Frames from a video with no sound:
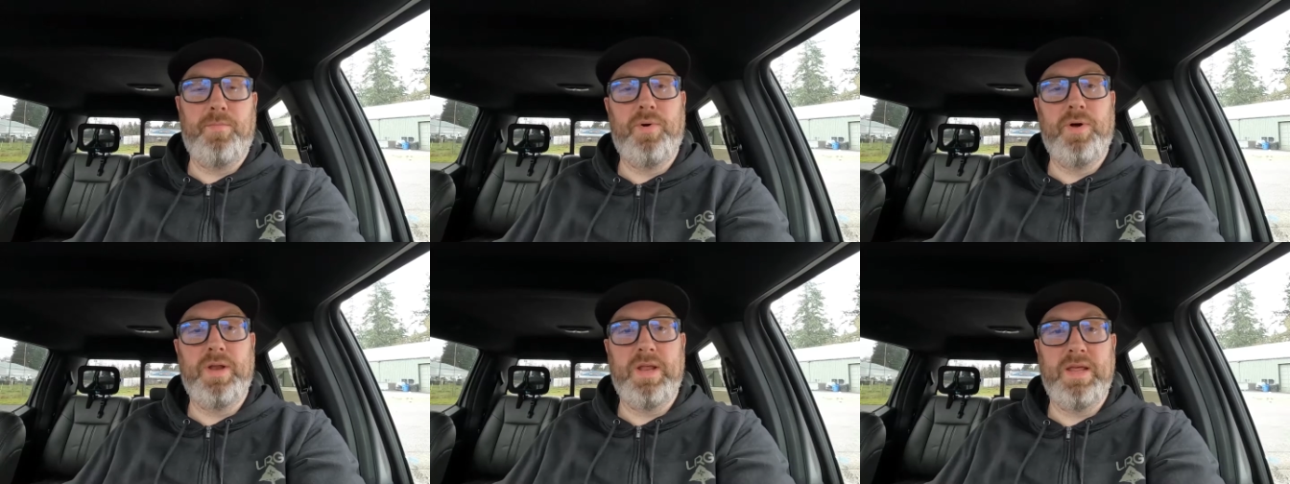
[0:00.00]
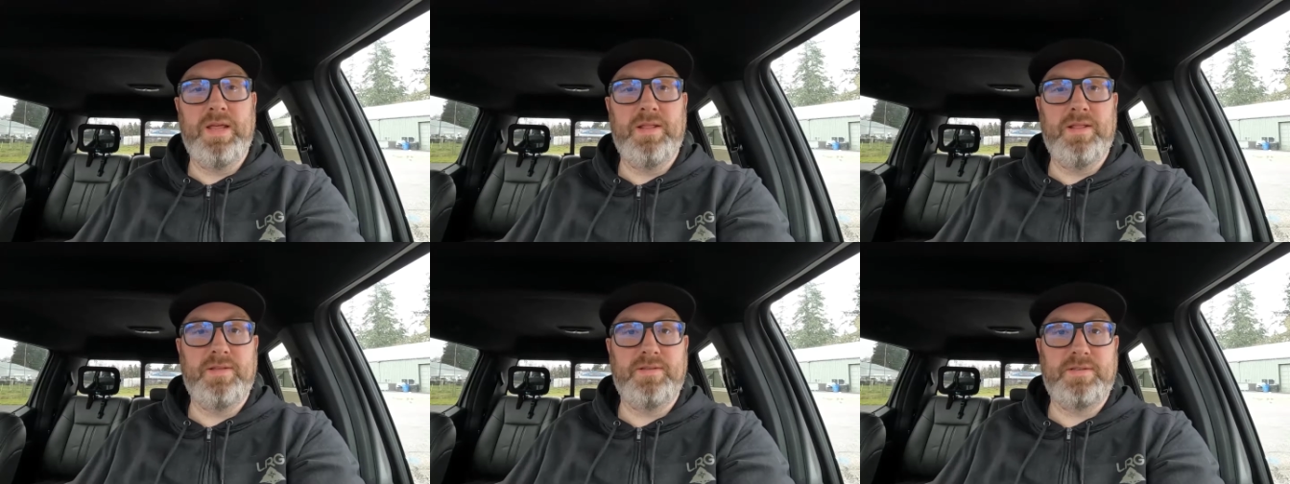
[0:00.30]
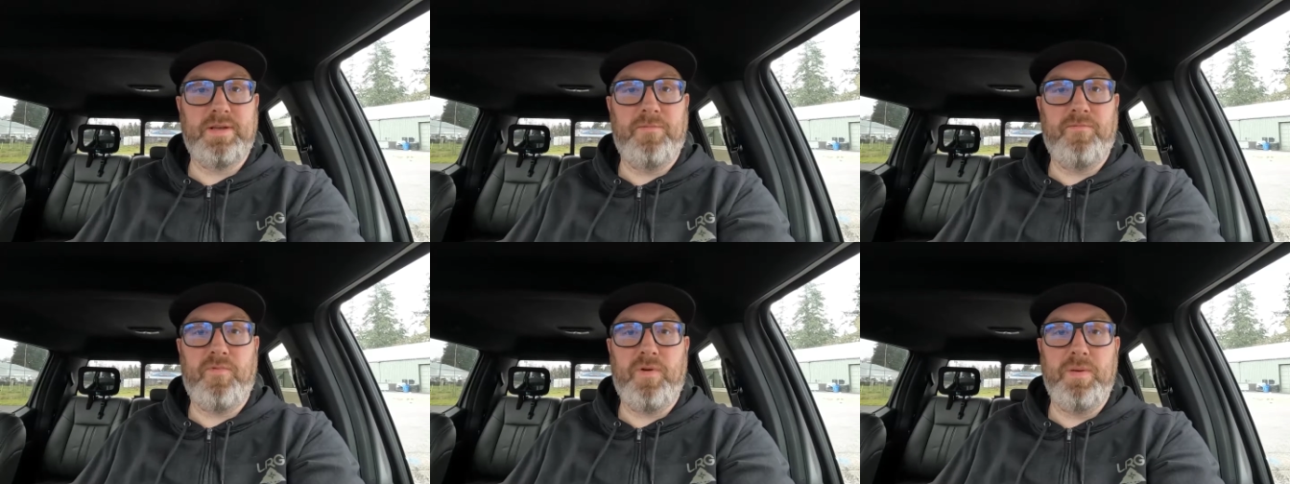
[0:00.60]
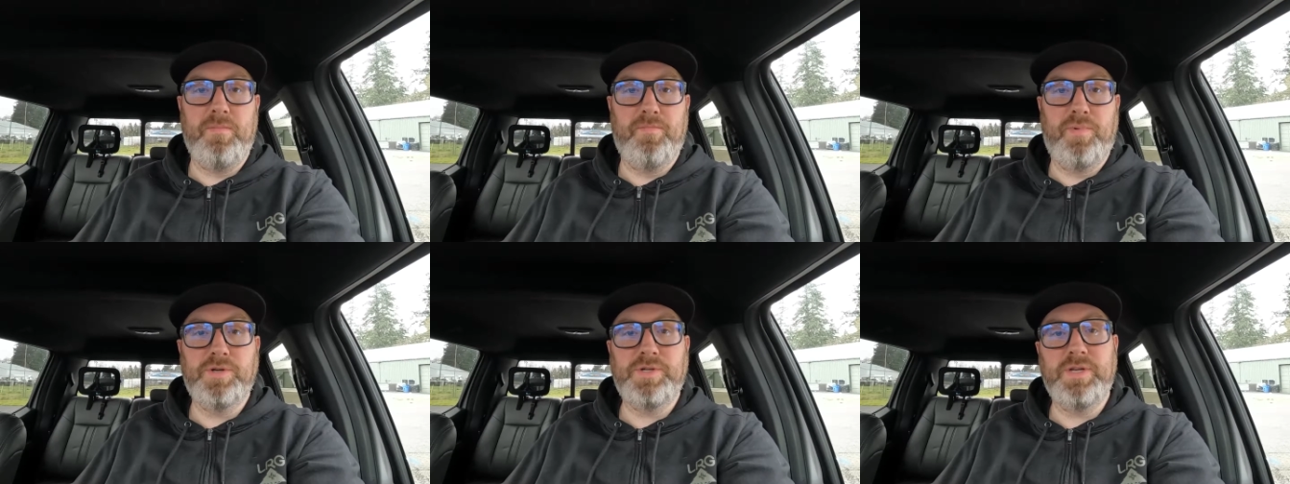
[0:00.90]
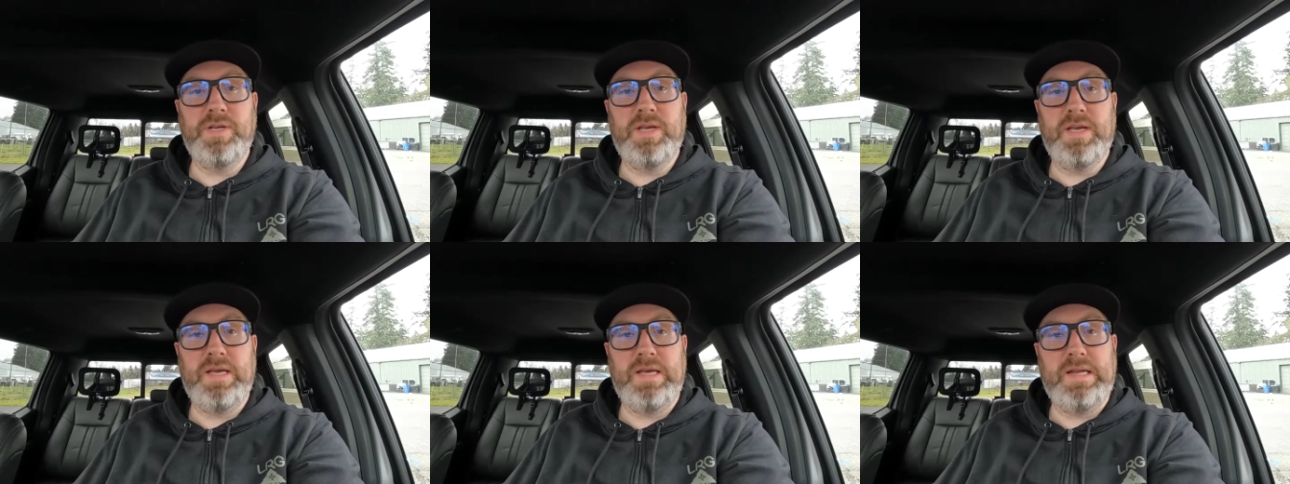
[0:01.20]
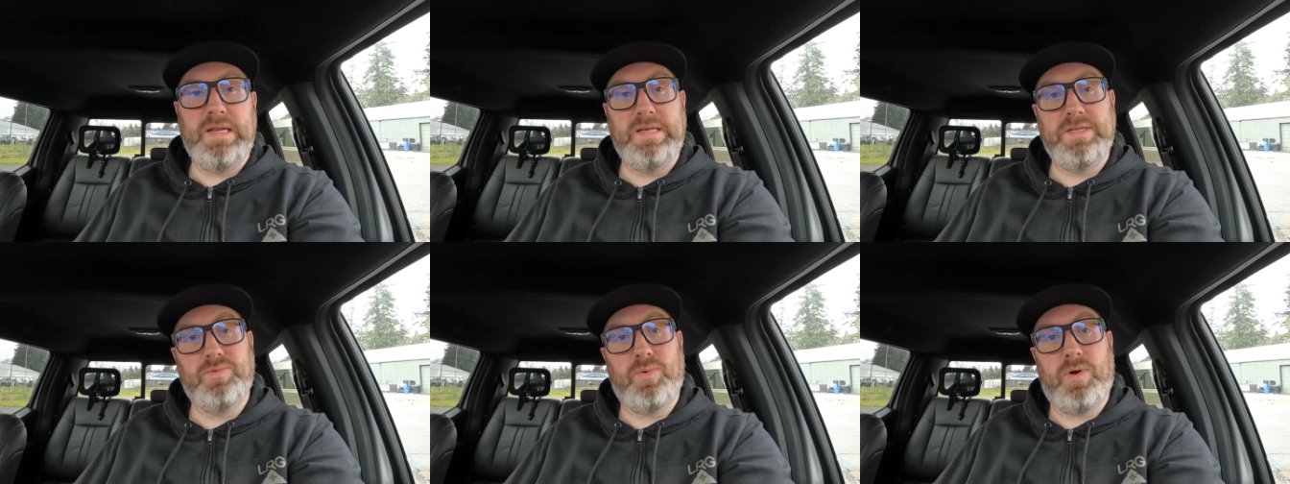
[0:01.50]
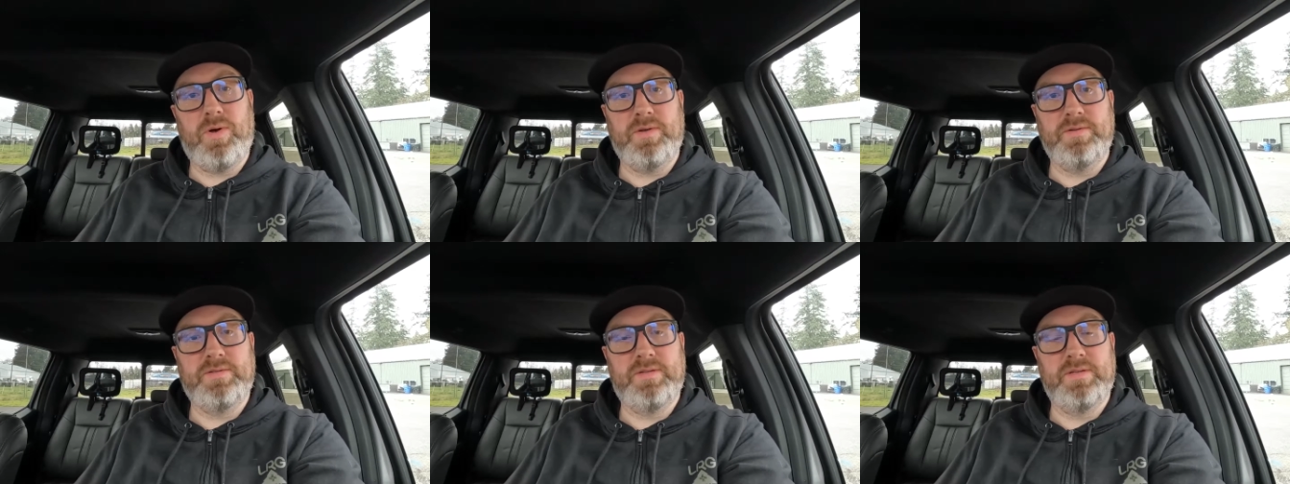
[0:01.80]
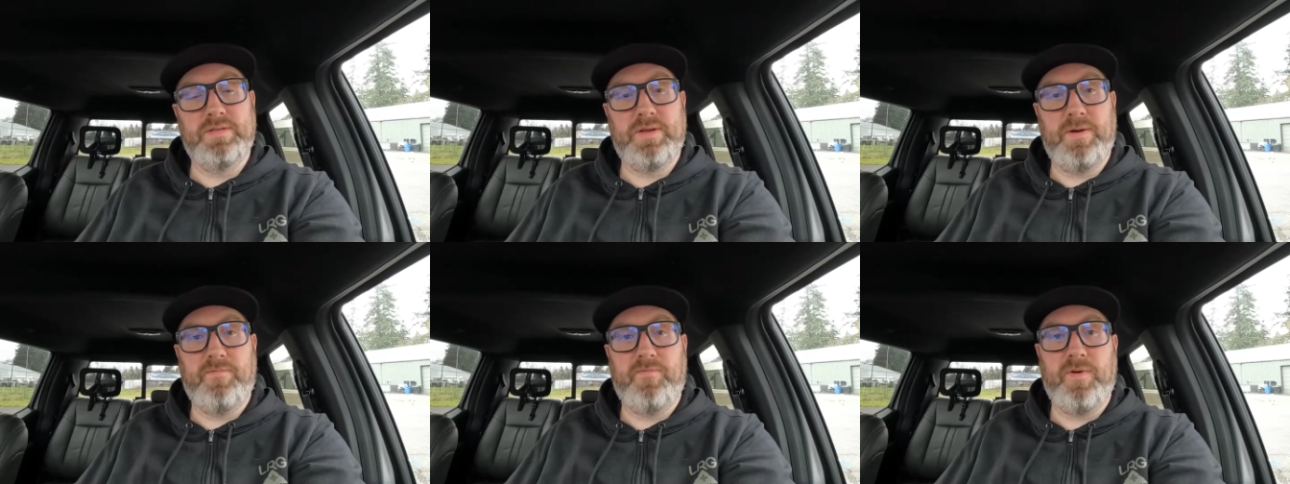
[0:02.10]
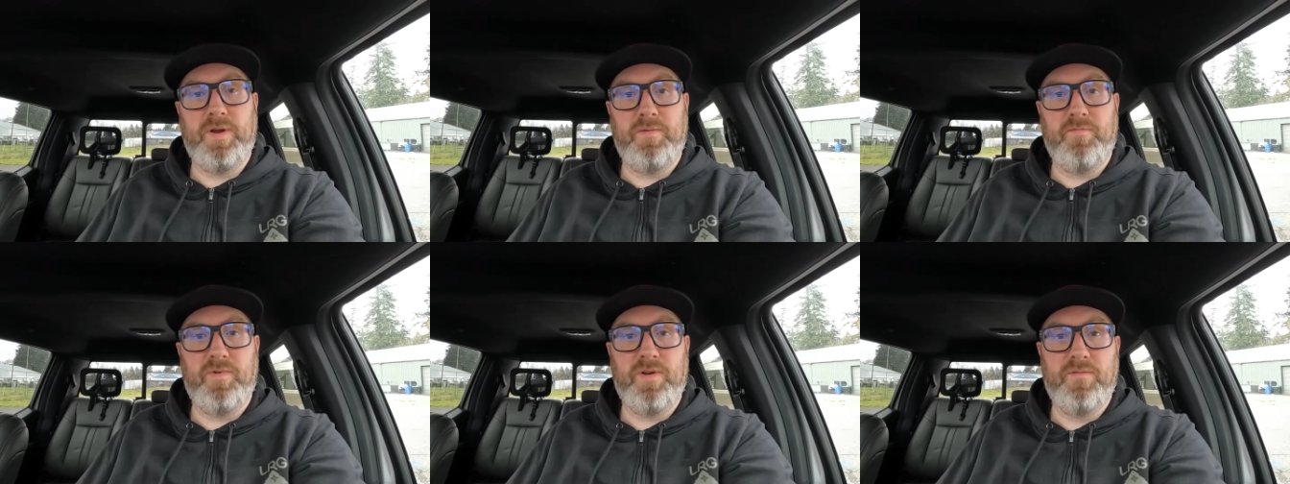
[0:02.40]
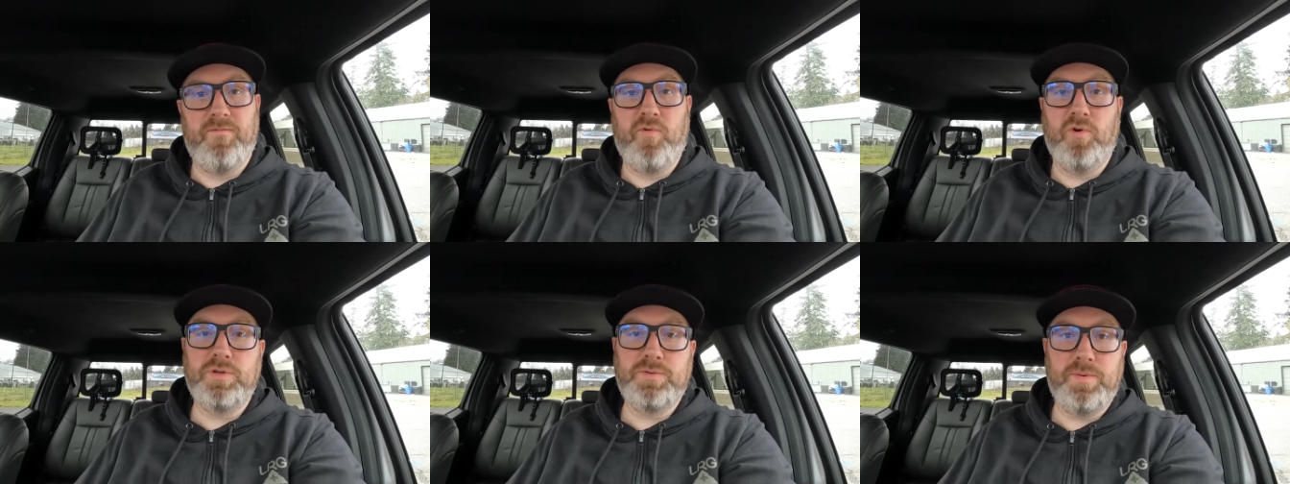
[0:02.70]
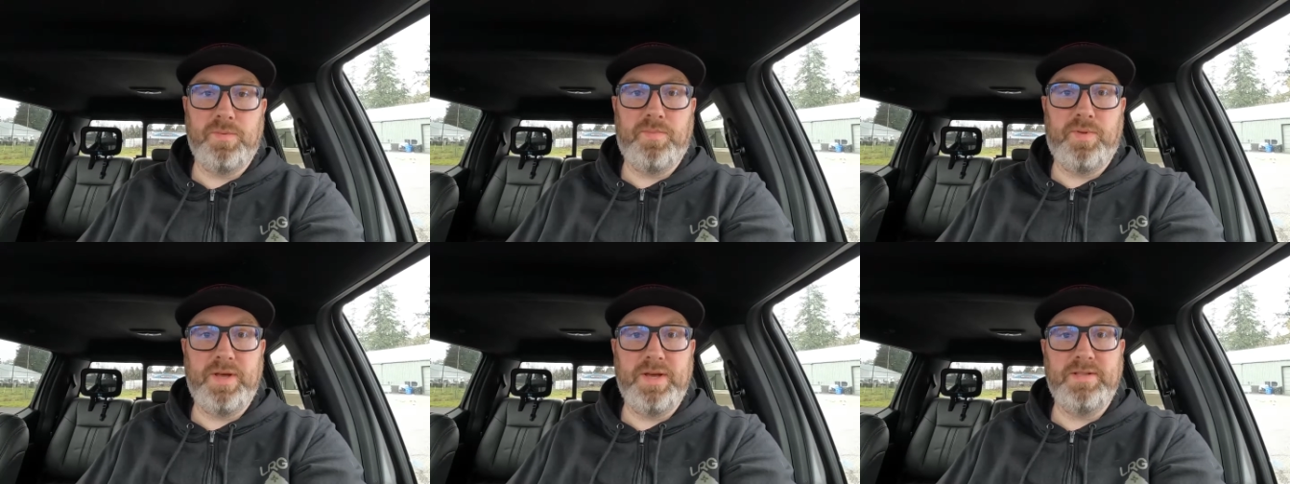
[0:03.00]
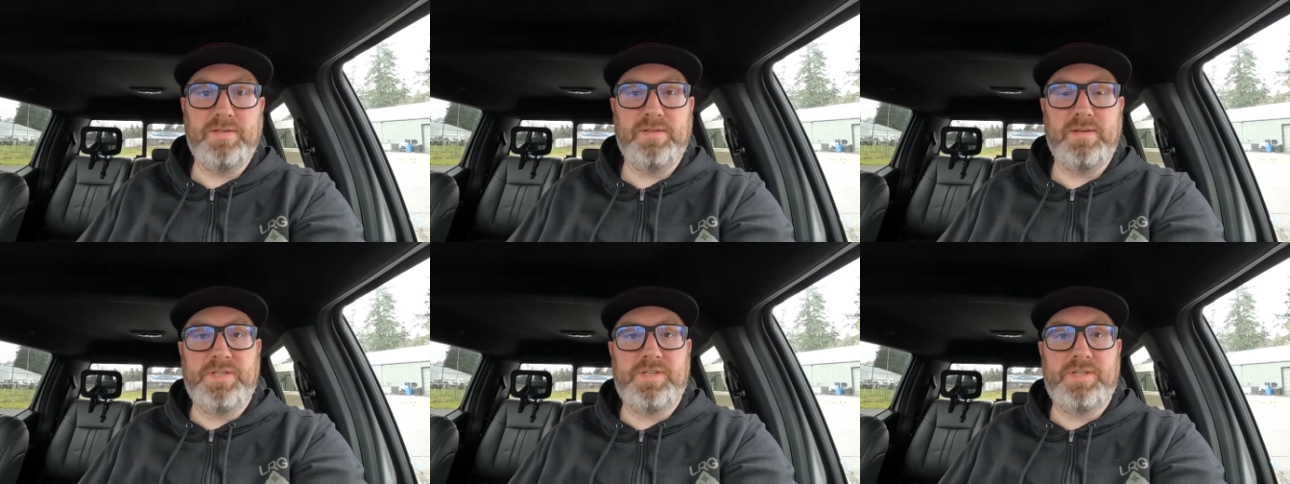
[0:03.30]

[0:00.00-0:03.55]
put in the subframe bushing kit as well as the subframe reinforcement plates.